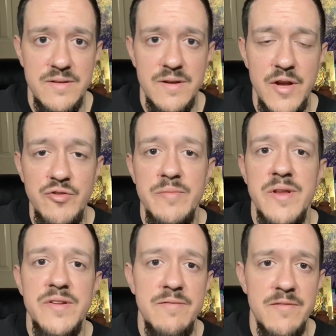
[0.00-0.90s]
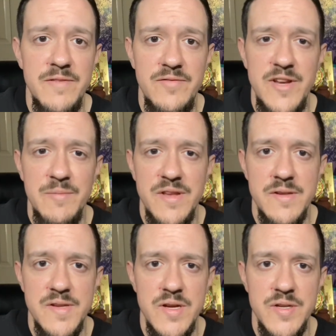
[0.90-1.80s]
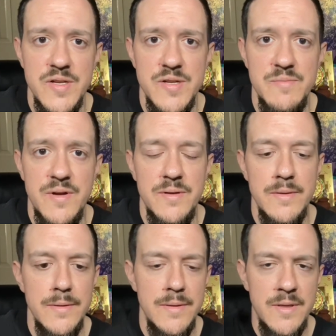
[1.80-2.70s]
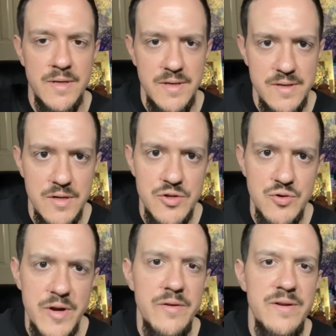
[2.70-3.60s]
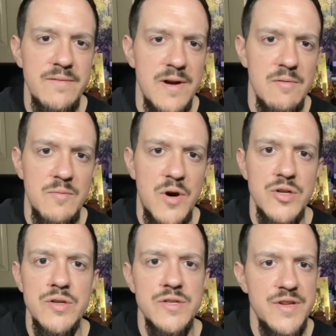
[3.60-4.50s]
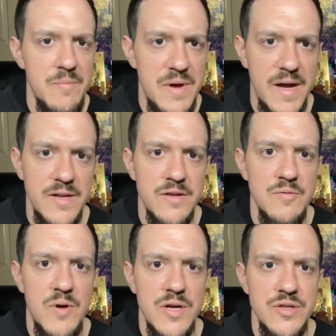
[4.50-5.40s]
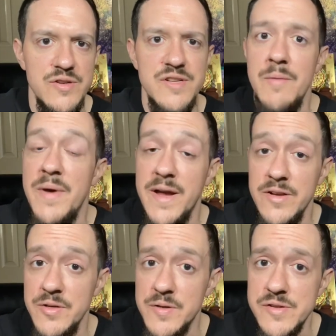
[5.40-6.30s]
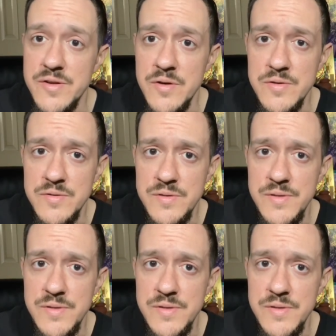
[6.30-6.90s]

I usually meditate for 15 minutes sessions, but try to identify with the watcher, step back into the watcher, step back into your soul.